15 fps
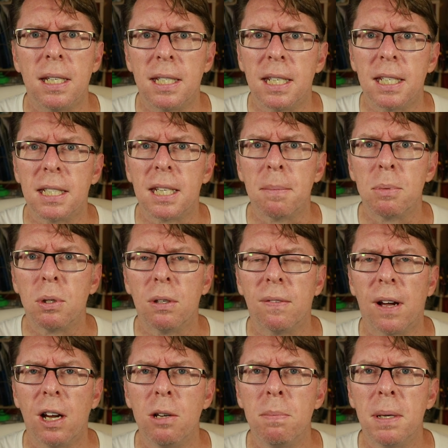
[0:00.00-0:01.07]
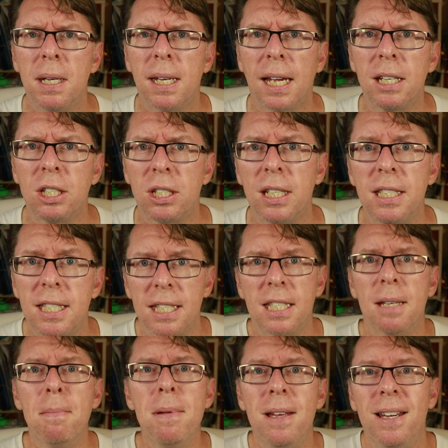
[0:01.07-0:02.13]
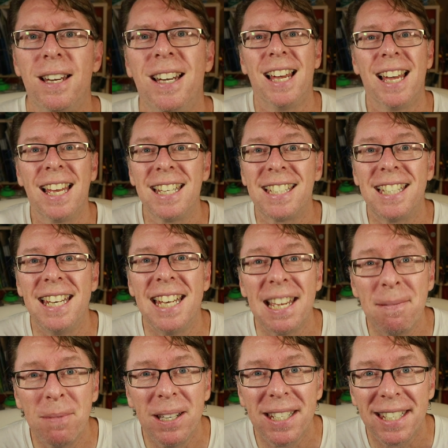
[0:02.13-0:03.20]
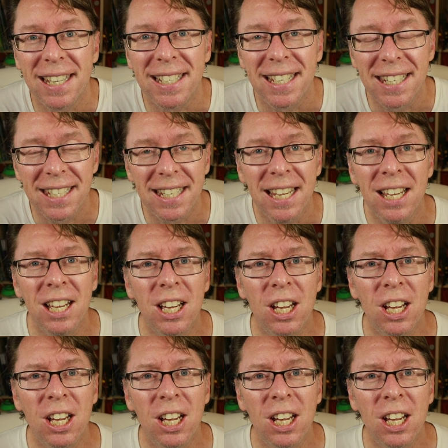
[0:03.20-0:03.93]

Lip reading: Is it some sort of OpenHD system, as the name might suggest?